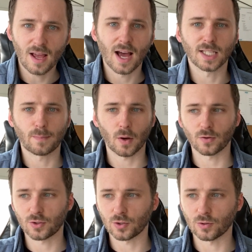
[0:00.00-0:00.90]
as
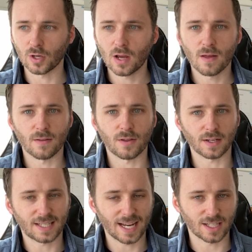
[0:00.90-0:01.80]
opposed to the
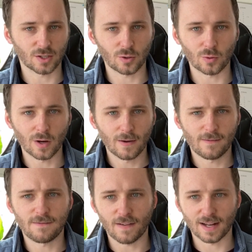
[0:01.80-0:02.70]
technical
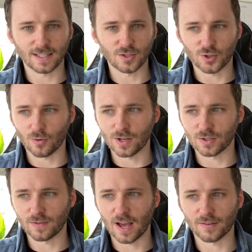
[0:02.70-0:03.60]
fun and joys
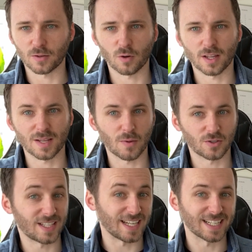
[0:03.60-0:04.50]
of having one of the
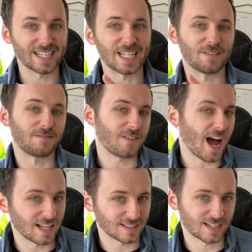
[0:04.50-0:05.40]
most technically
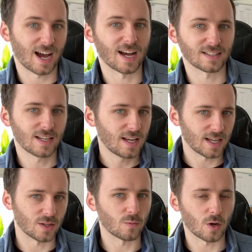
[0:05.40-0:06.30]
advanced cars
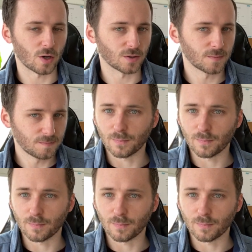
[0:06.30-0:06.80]
in the world.